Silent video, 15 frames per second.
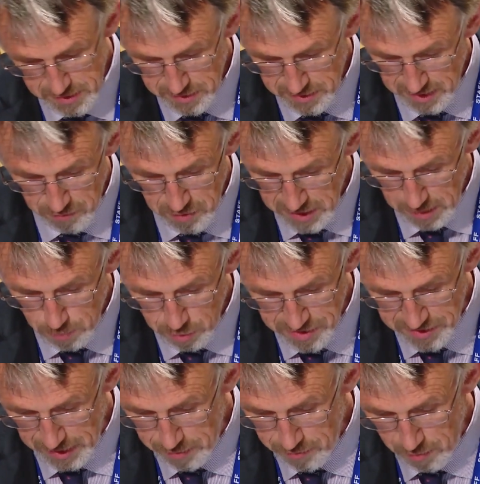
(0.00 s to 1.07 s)

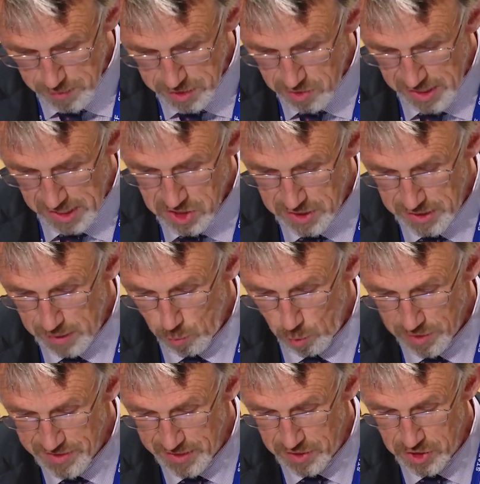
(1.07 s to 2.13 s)
17% from international
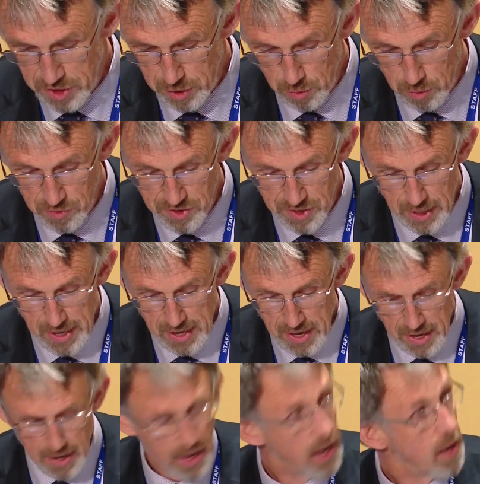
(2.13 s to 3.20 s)
networks, NGOs.
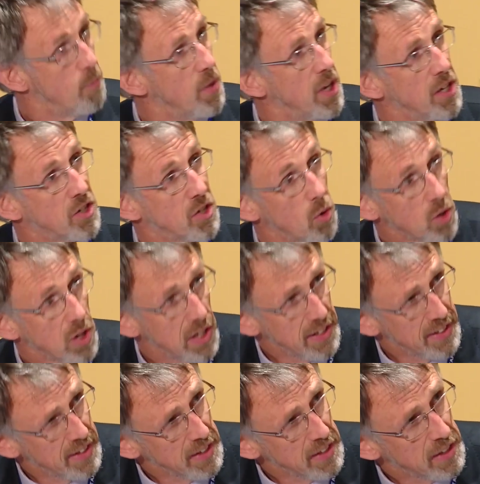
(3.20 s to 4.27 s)
In total, I
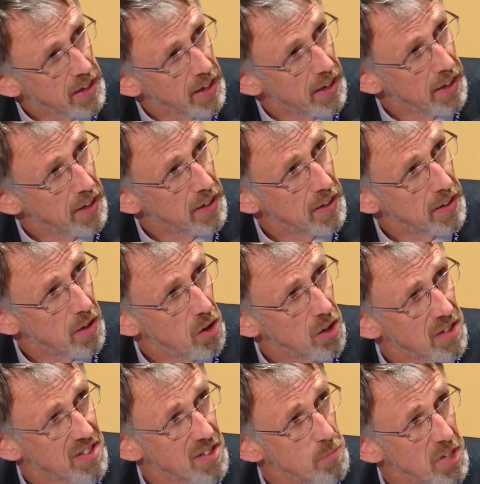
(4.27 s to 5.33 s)
think all
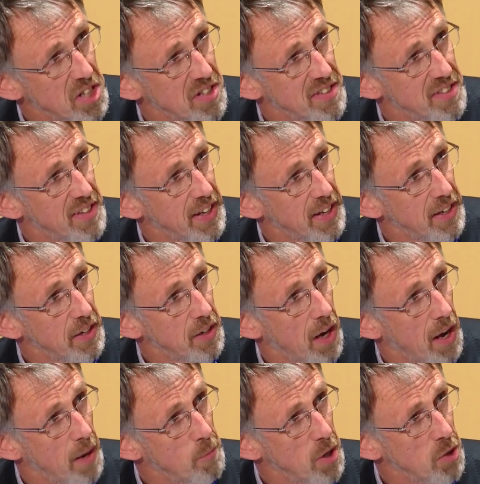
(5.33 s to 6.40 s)
the submissions, they
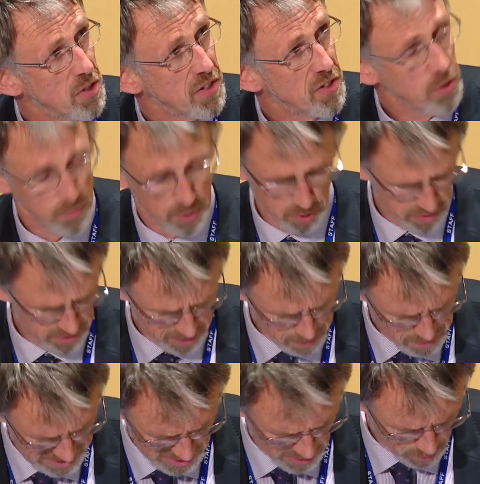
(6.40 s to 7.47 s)
amounted to about
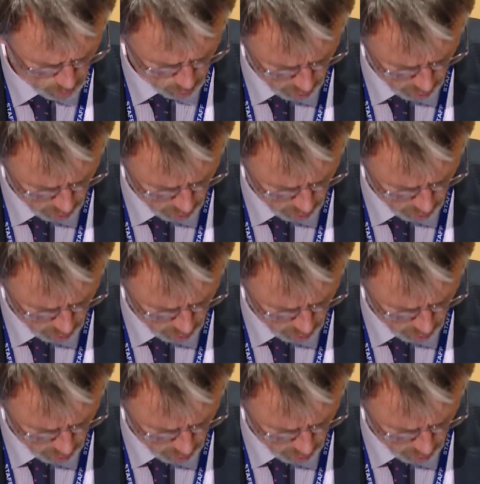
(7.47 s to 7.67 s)
1 million